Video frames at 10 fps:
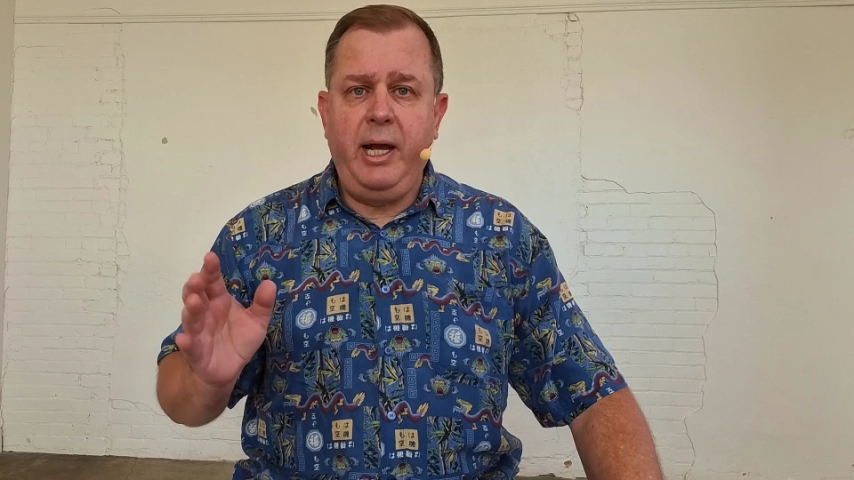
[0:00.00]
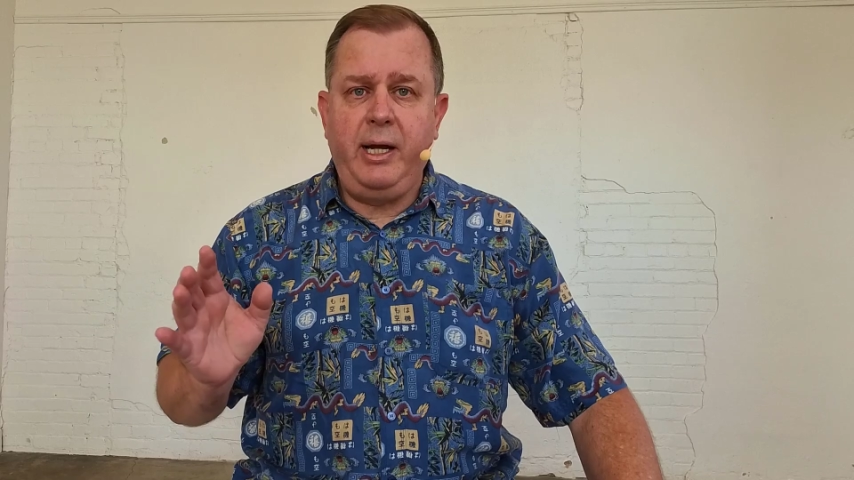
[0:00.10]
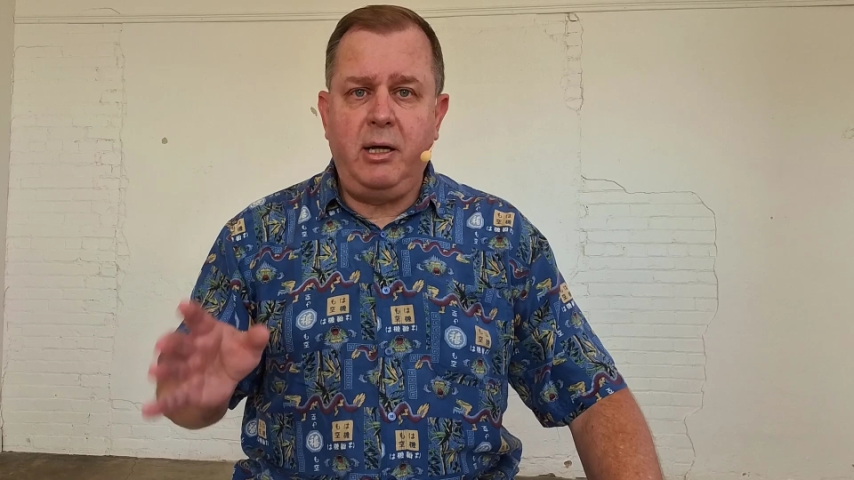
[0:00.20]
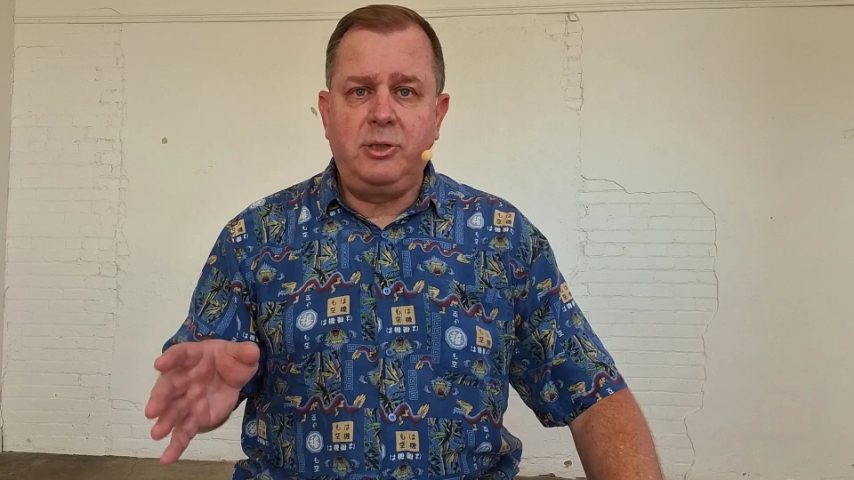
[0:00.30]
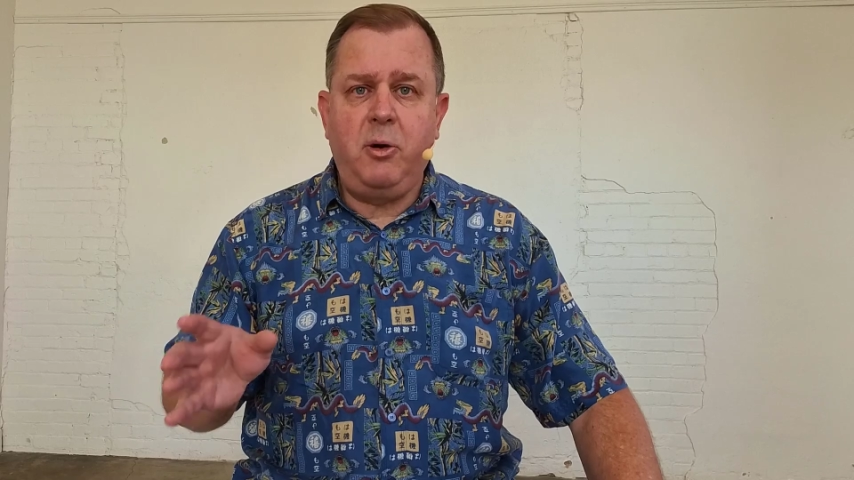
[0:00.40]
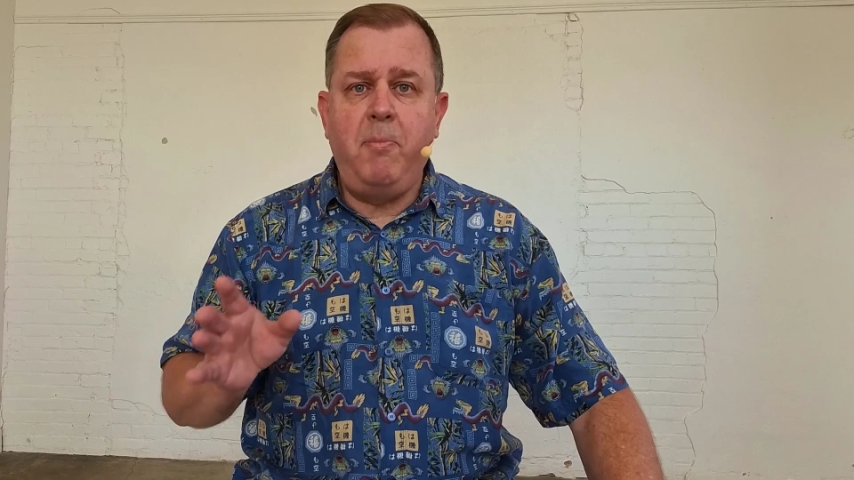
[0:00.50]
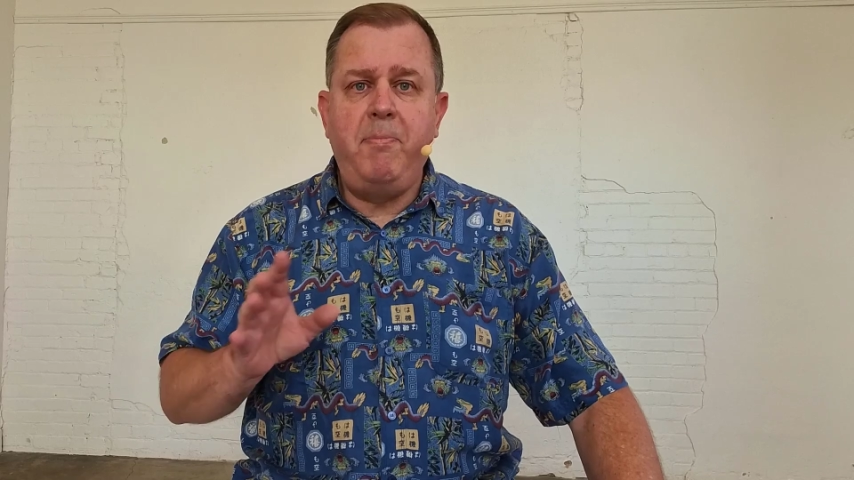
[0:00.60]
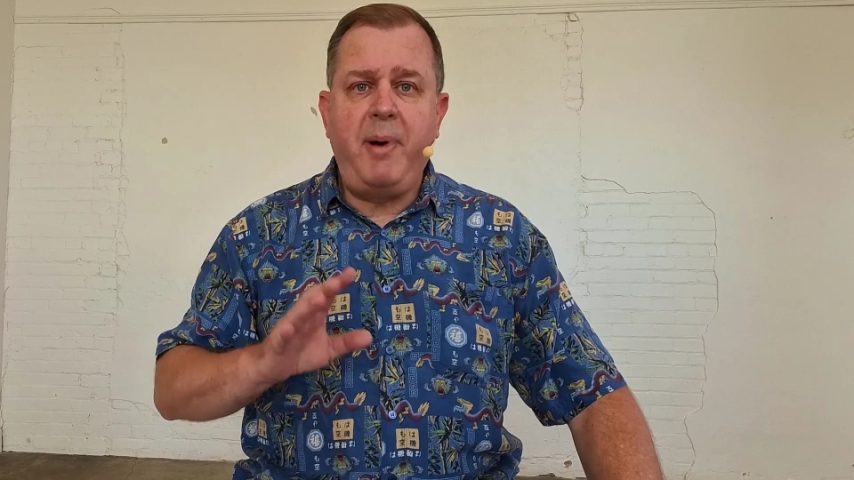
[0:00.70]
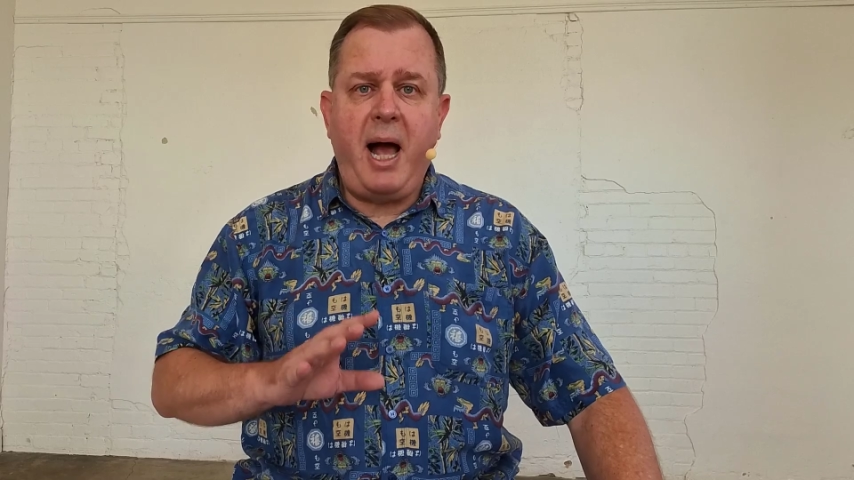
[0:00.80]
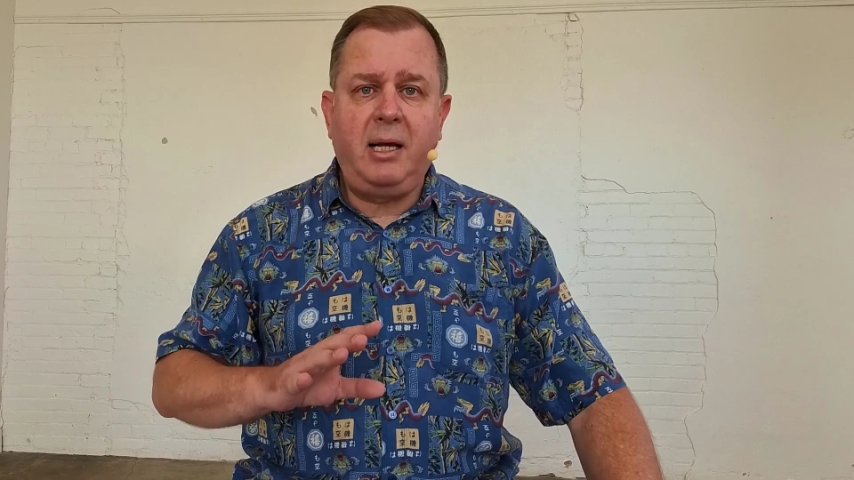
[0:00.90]
It also
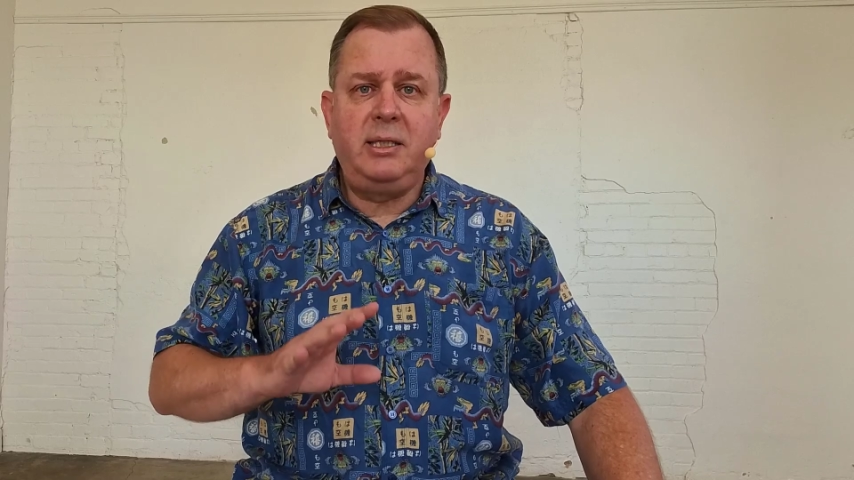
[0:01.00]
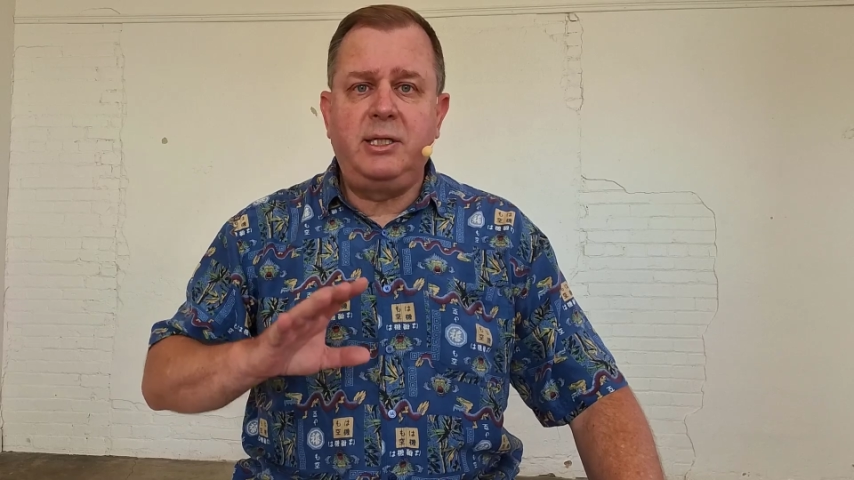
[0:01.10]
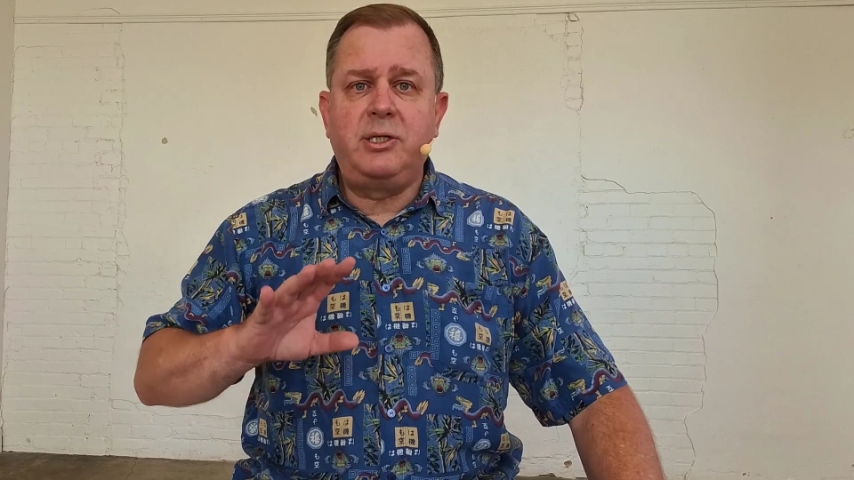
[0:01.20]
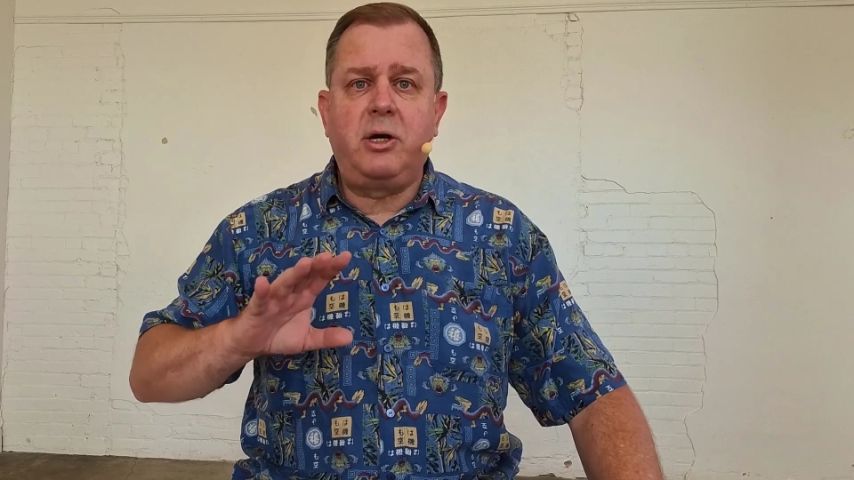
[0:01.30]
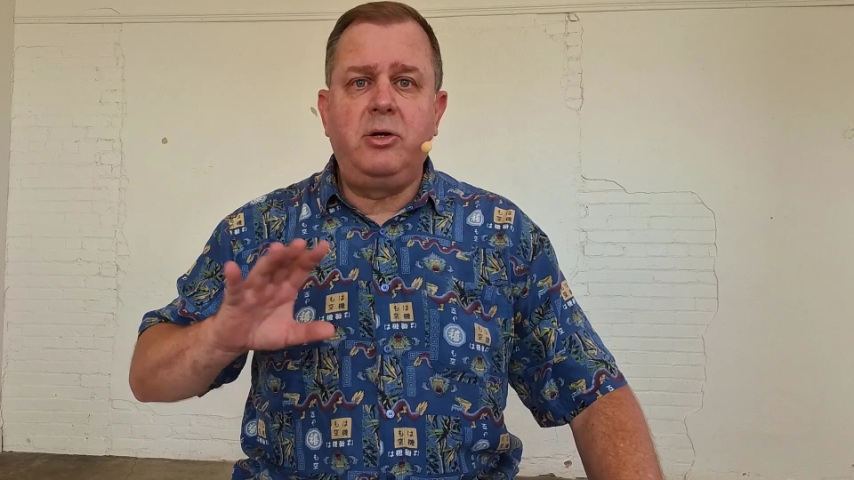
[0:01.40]
balances